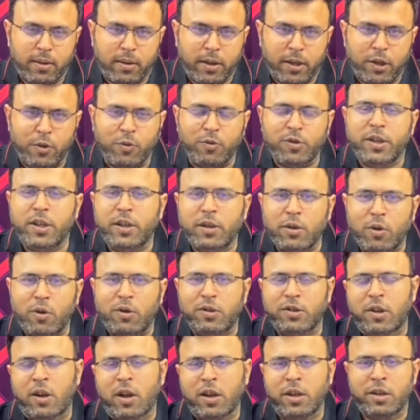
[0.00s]
user
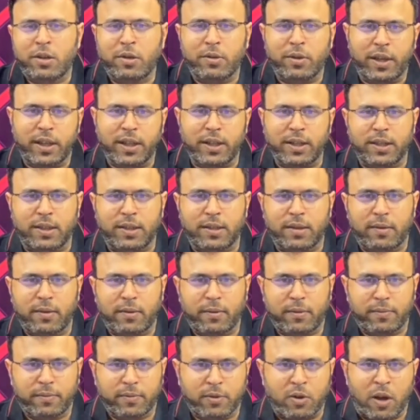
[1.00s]
goes on to his
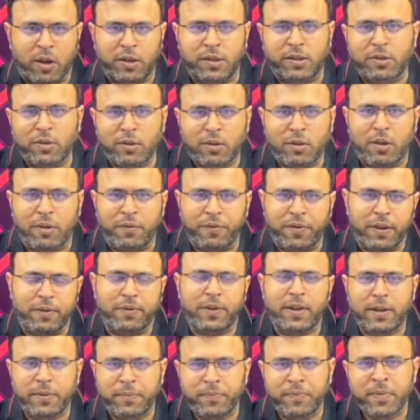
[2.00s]
console on
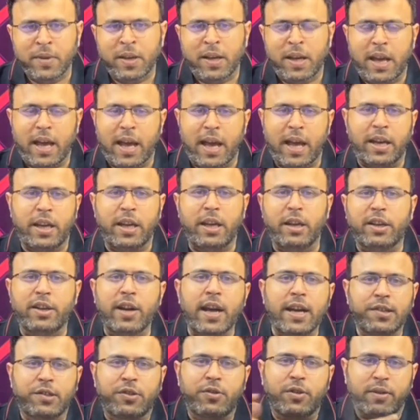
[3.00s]
FIFA and he
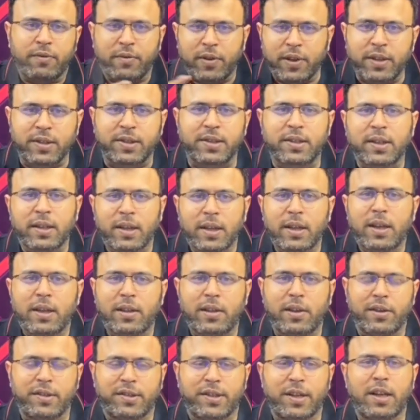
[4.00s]
tries to reverse
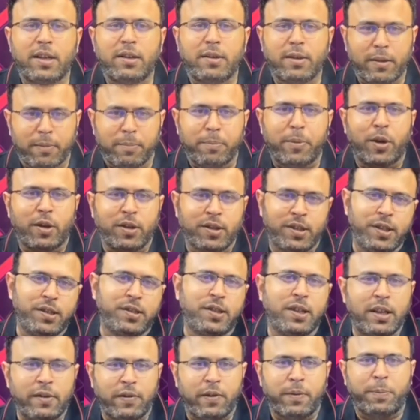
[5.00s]
the result because
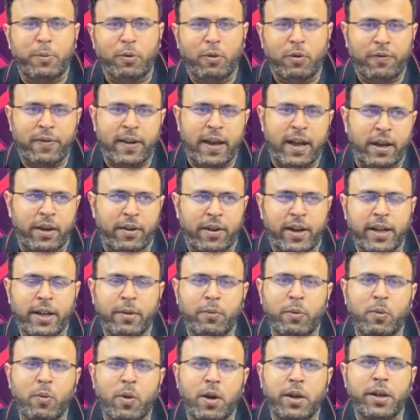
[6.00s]
he's a Liverpool fan, right?
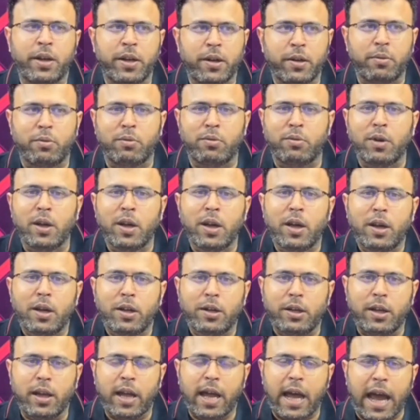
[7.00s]
And we wanted to
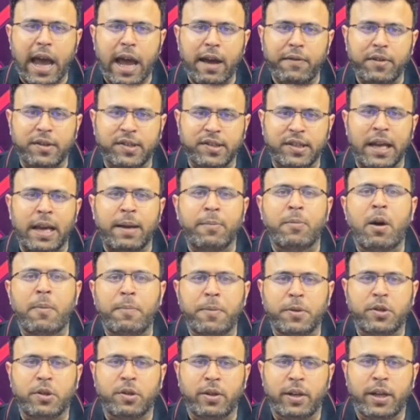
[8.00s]
have the same
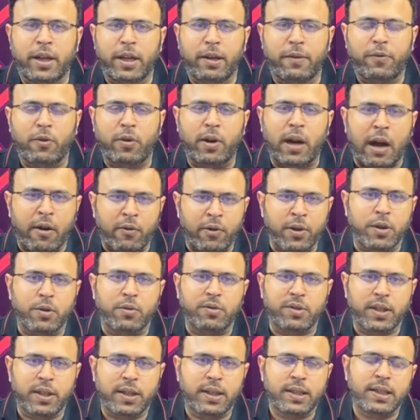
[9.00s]
opportunity for our
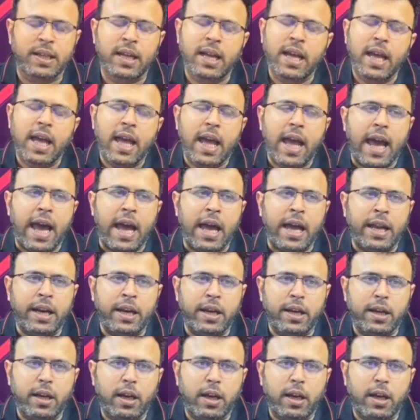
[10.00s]
users, and